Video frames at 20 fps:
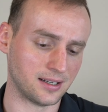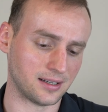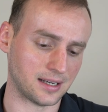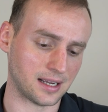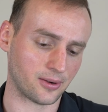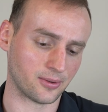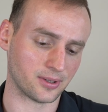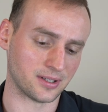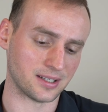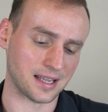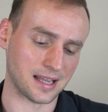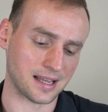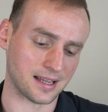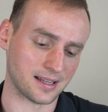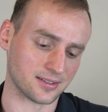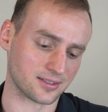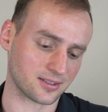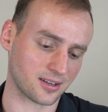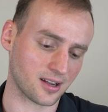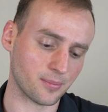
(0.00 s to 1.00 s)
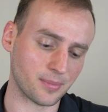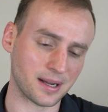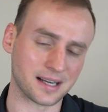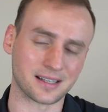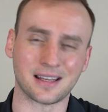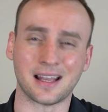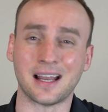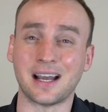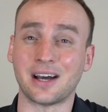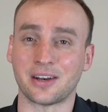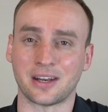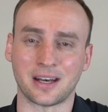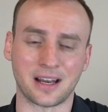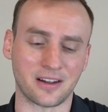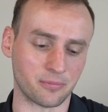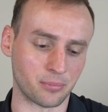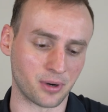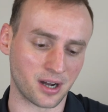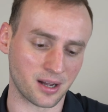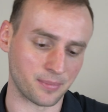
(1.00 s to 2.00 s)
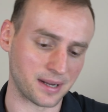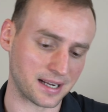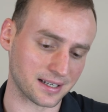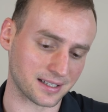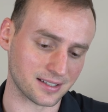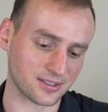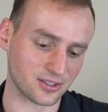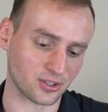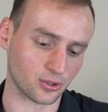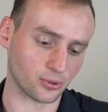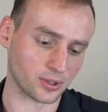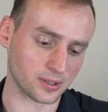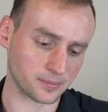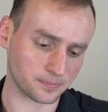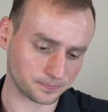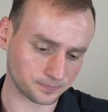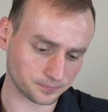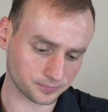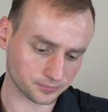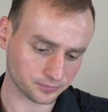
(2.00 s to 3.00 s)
Now it has come back down and I've bought back into it.